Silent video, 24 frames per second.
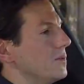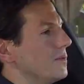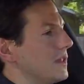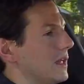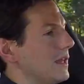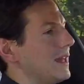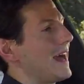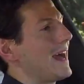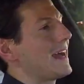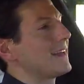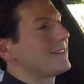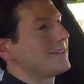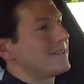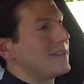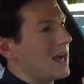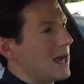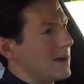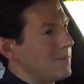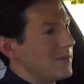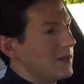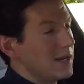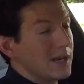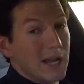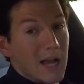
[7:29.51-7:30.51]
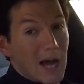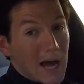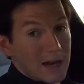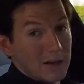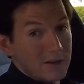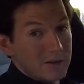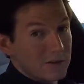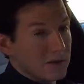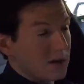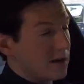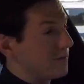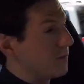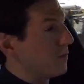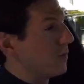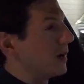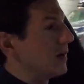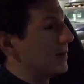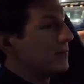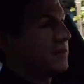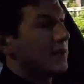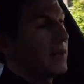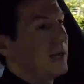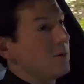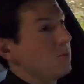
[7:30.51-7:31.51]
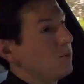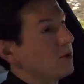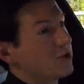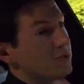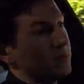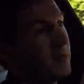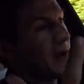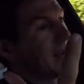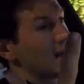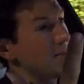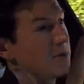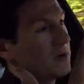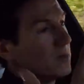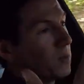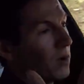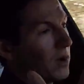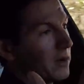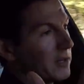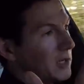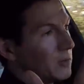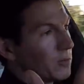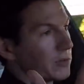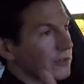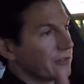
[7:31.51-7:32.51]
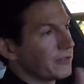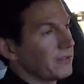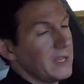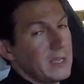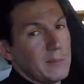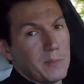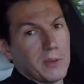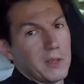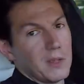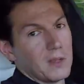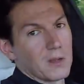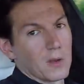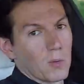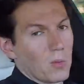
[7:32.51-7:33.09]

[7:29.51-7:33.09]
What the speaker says: the last time that it got a software update, which might have been while you were sleeping